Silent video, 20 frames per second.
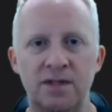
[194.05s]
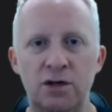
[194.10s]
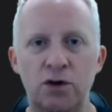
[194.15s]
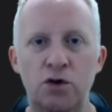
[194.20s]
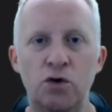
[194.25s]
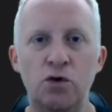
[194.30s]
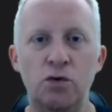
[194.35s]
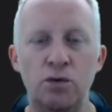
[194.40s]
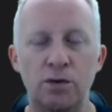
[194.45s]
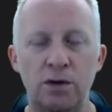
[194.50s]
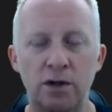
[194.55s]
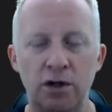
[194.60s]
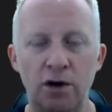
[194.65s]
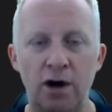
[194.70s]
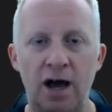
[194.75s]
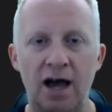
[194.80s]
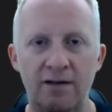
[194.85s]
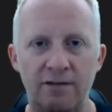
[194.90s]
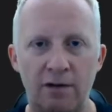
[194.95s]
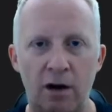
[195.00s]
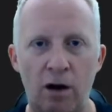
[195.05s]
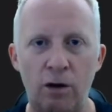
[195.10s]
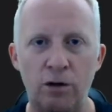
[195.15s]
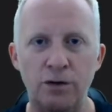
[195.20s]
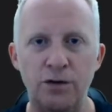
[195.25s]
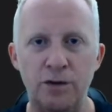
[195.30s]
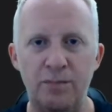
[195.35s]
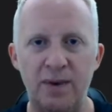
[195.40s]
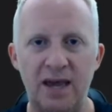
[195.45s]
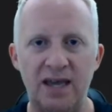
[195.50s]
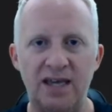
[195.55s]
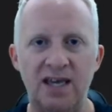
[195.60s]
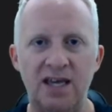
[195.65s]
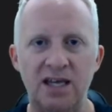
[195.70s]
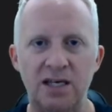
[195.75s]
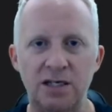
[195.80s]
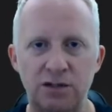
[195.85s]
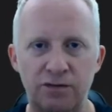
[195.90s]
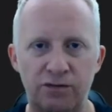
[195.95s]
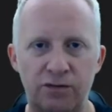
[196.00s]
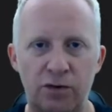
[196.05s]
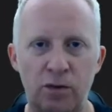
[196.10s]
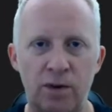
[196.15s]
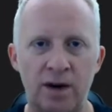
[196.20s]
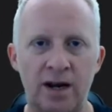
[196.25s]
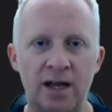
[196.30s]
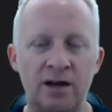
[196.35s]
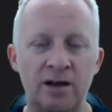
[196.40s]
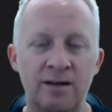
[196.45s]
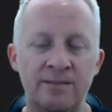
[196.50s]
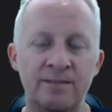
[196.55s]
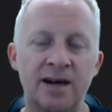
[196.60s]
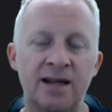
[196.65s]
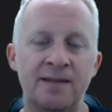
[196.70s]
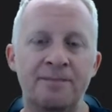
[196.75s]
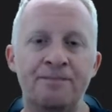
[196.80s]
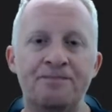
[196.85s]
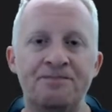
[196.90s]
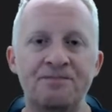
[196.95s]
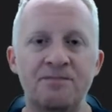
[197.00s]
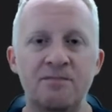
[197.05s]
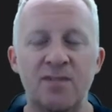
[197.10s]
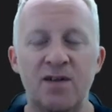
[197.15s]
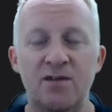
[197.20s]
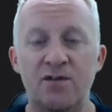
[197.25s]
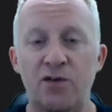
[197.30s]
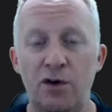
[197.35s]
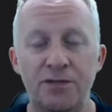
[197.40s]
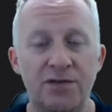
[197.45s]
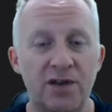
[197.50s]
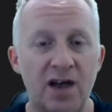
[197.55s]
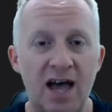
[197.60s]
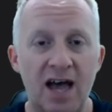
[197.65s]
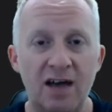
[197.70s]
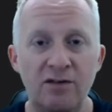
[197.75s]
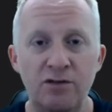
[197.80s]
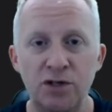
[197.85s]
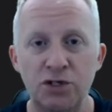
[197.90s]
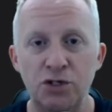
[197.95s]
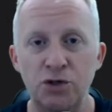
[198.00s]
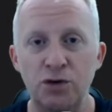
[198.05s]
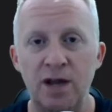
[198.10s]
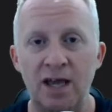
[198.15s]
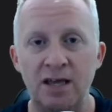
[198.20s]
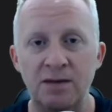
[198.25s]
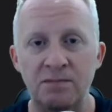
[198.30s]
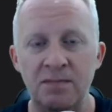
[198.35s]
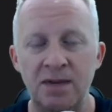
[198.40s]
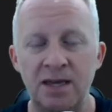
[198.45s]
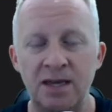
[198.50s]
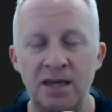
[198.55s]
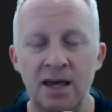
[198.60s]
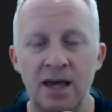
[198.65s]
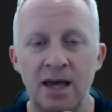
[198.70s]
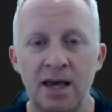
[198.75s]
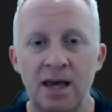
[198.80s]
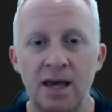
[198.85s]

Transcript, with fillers: Cool, you have all the package for one account, but for the averager like me,